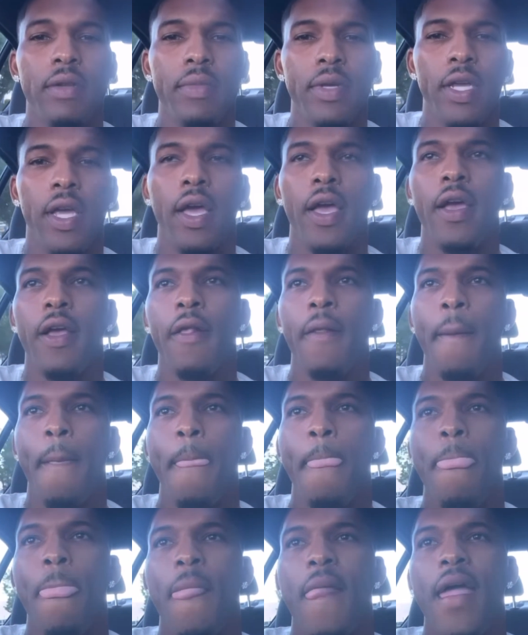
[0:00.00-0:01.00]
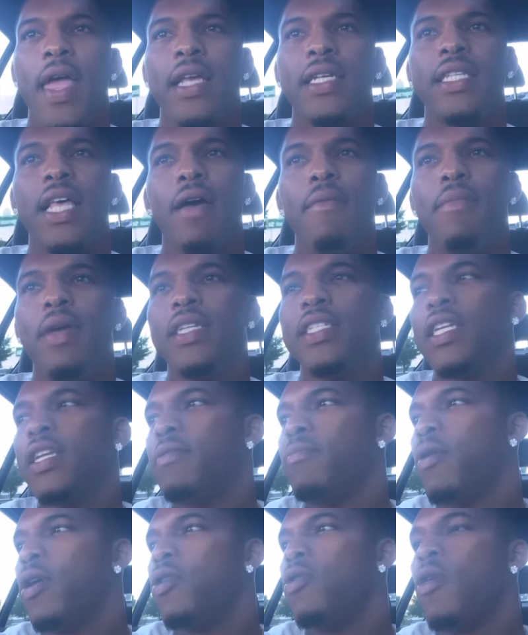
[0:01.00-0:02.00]
me, gang, and stop
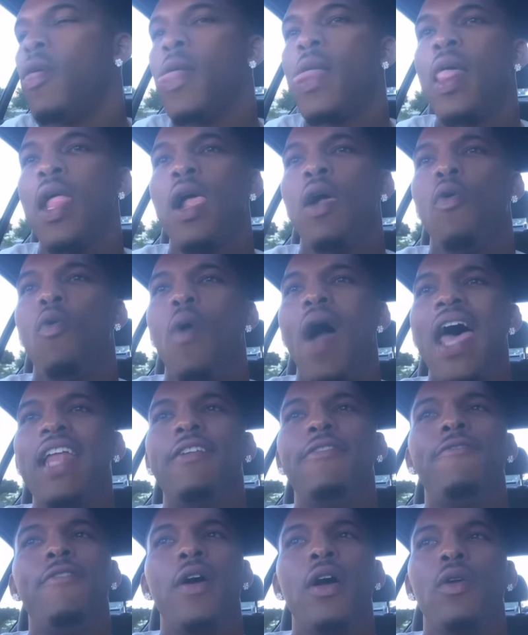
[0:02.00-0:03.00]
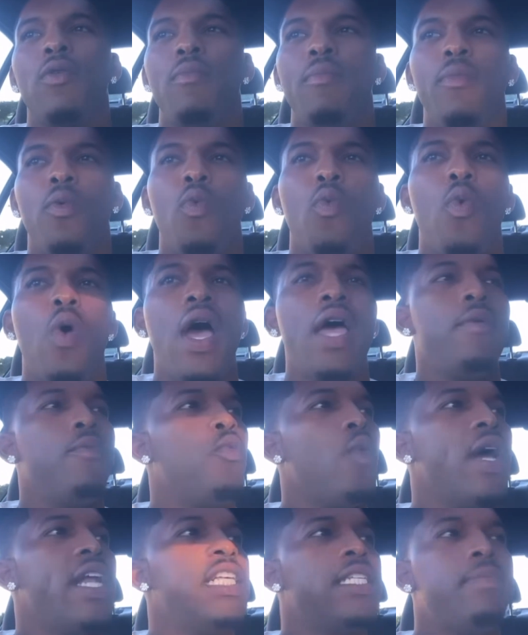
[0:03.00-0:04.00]
mentioning, bro. Why the fuck? What,
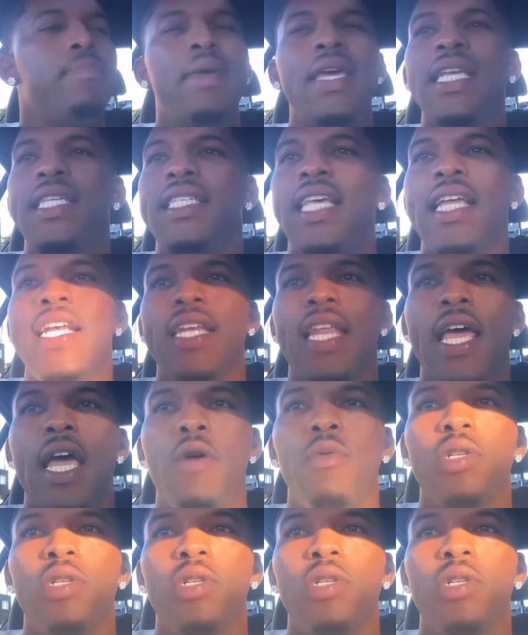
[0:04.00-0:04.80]
what is me sitting down